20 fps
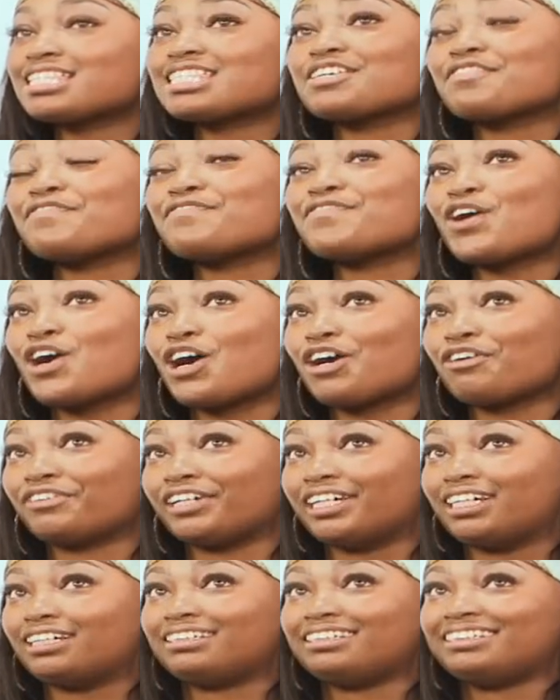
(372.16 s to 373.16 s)

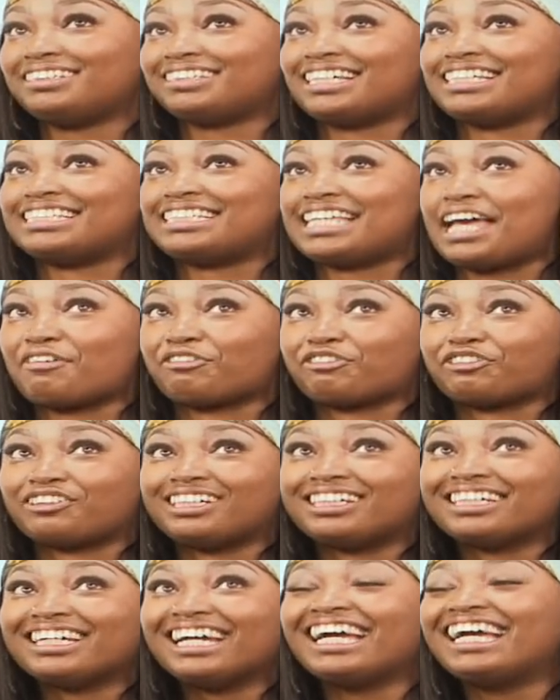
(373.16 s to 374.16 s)
Safari, he said Safari.
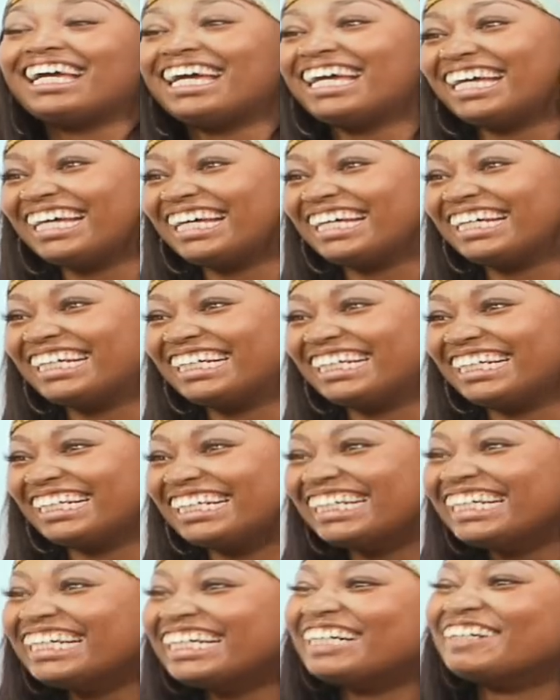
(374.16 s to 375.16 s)

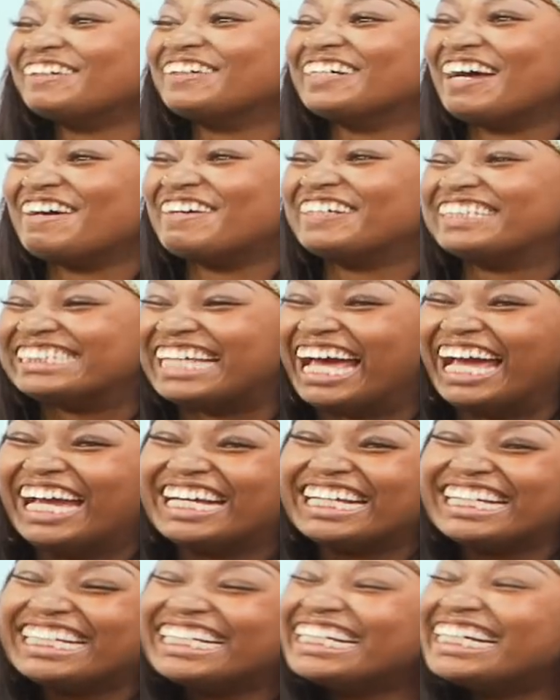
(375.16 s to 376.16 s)
Whatever
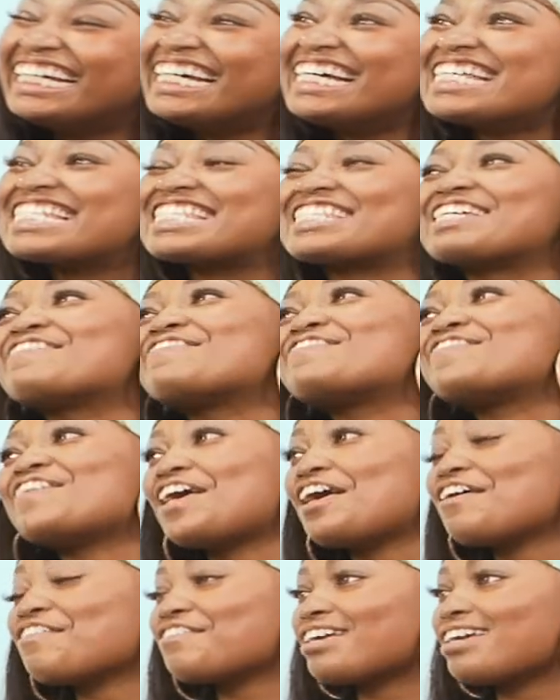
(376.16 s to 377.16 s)
his name.
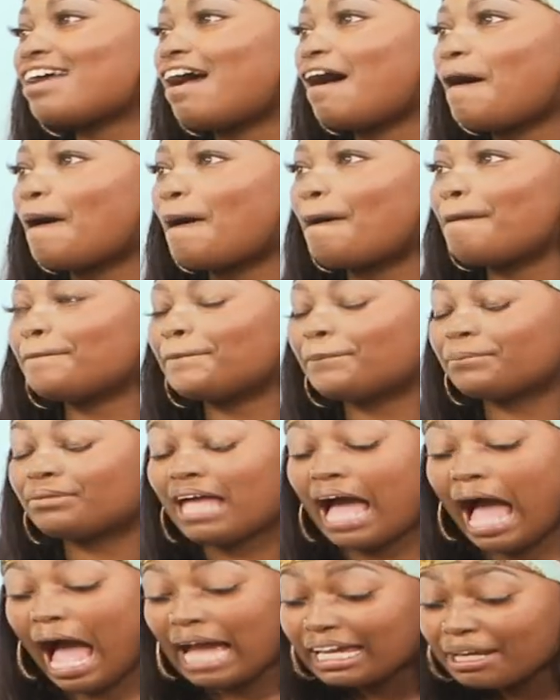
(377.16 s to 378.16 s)
Safari.
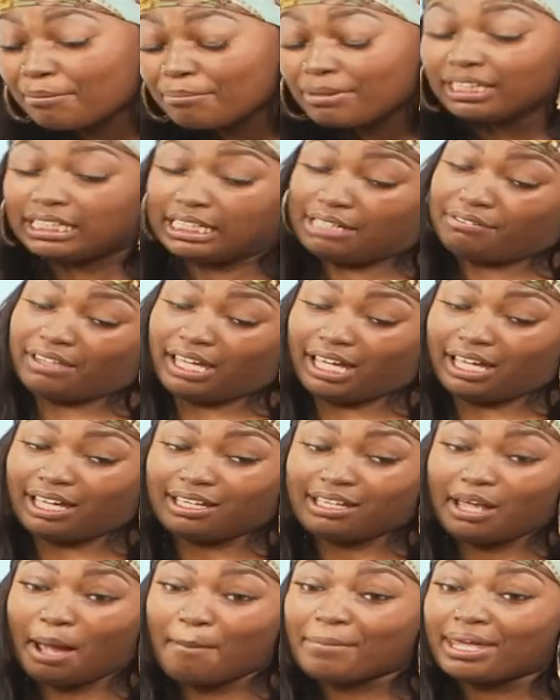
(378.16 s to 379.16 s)
I can believe that.
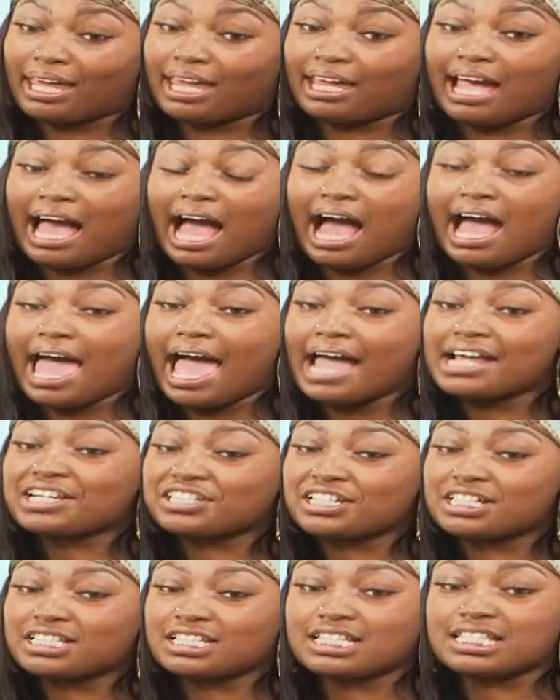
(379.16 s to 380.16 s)
I mean, I
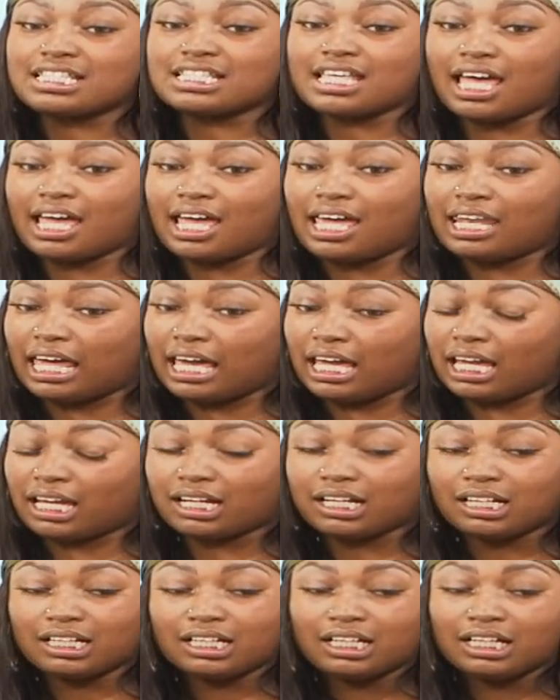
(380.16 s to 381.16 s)
actually just said,
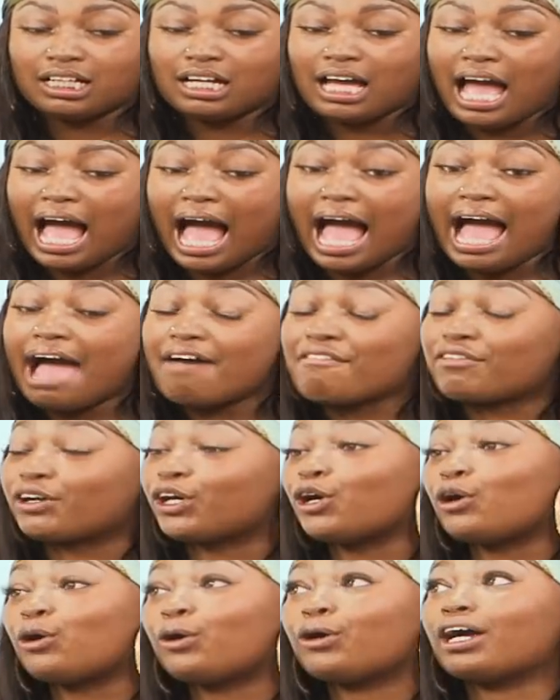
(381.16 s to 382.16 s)
like, I haven't
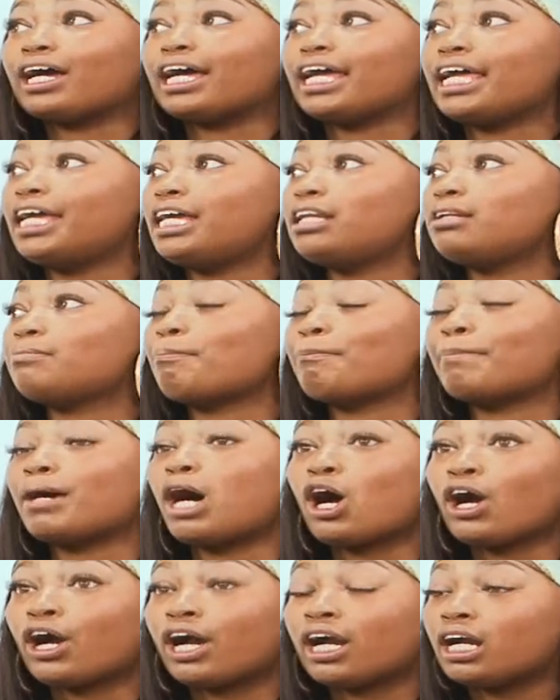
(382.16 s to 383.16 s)
heard a hit
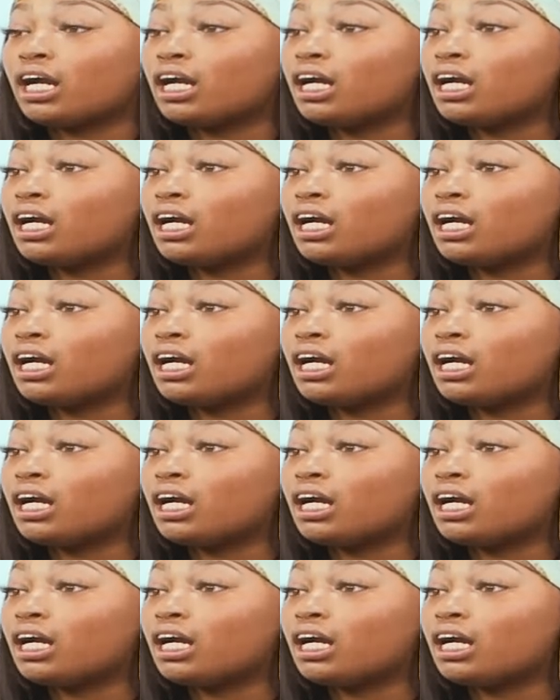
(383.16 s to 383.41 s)
bar.